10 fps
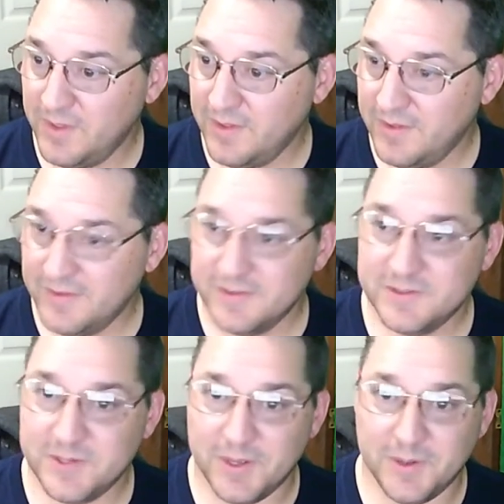
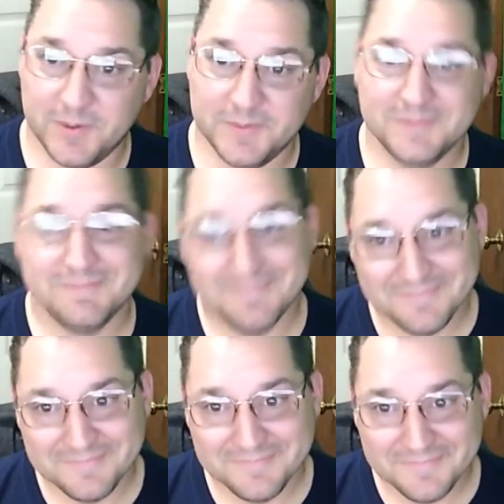So
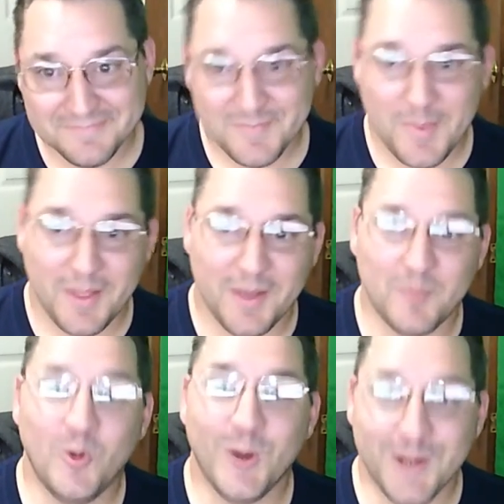I'm
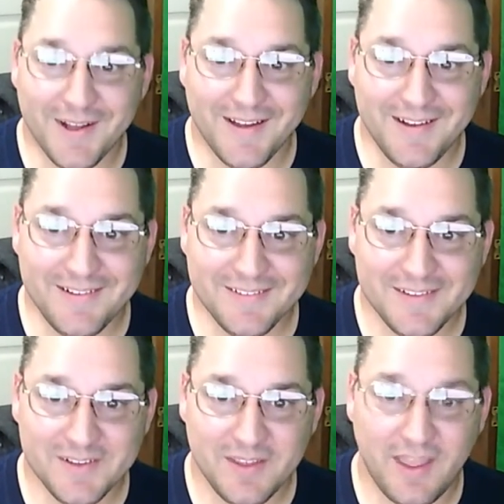working on it.
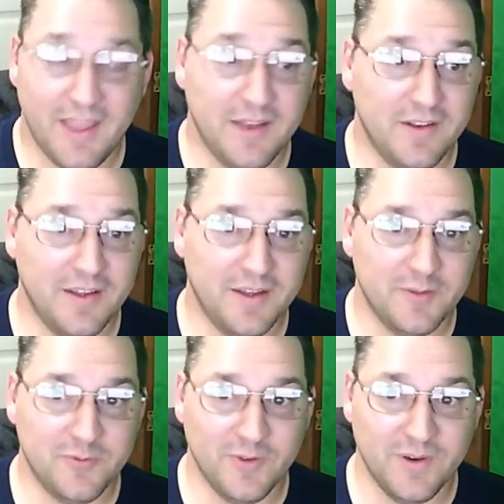And
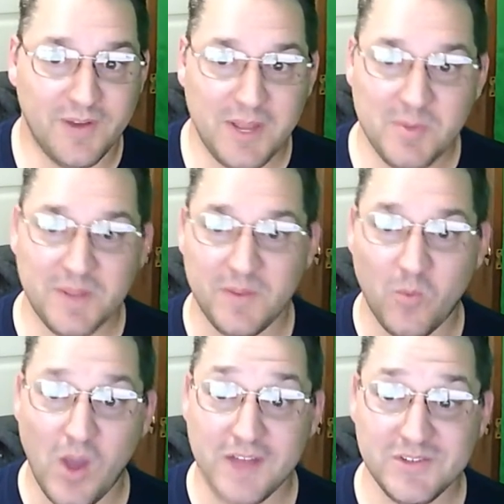for anybody that
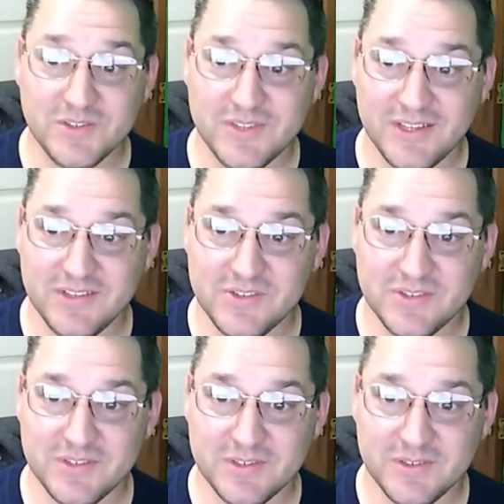watches this
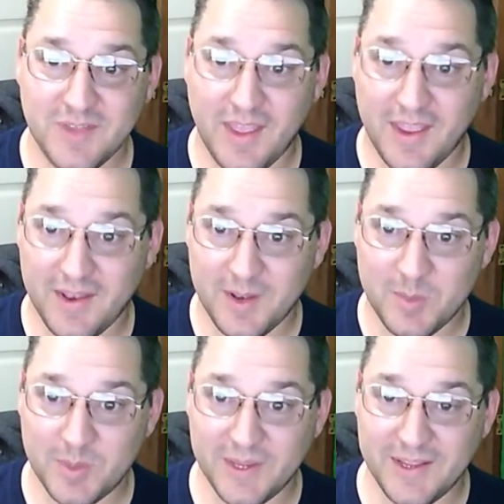and
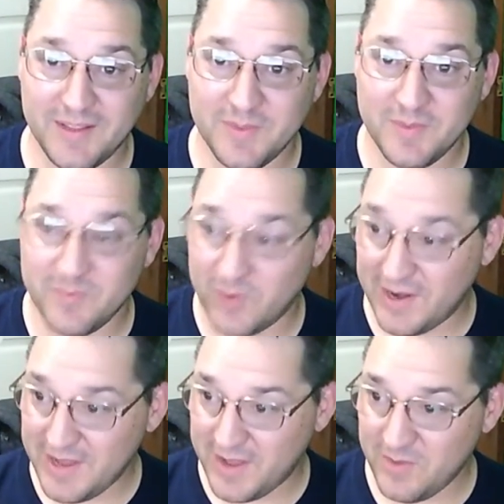anybody in right
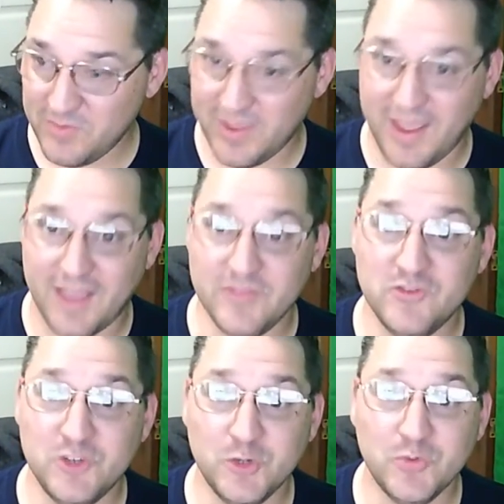now that has
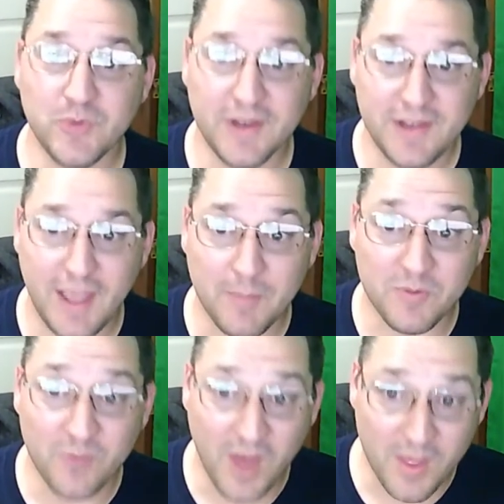children, happy
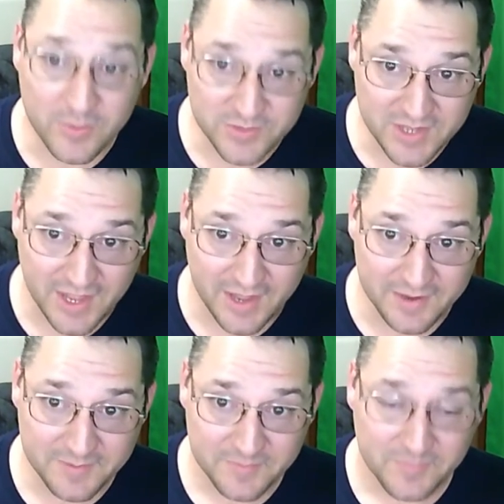Father's Day.
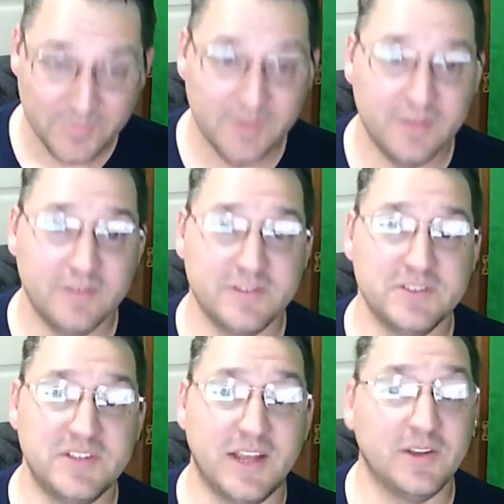Since
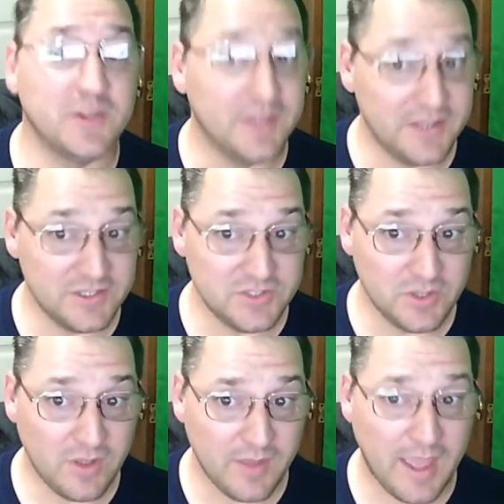technically it is still
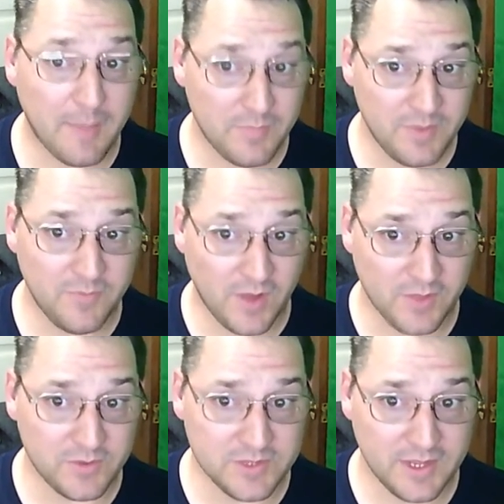Happy Father's
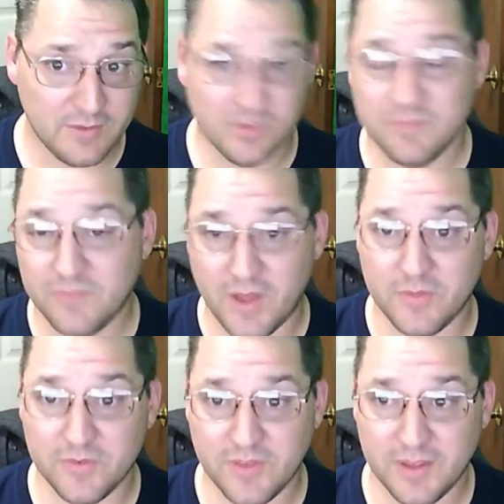Day or Father's Day.